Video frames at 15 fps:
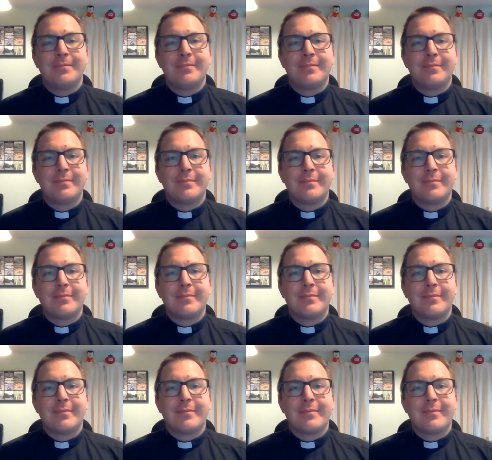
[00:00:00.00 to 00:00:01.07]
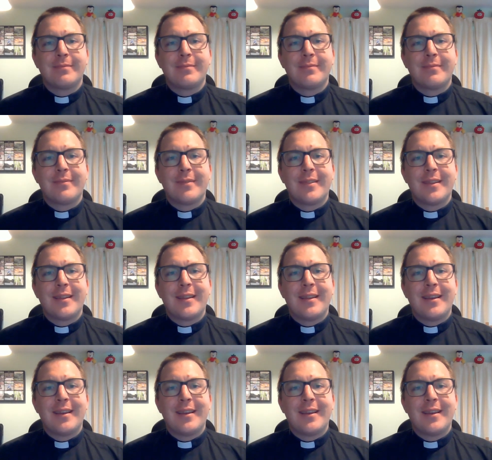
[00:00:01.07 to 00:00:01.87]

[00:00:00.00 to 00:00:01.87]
(silence)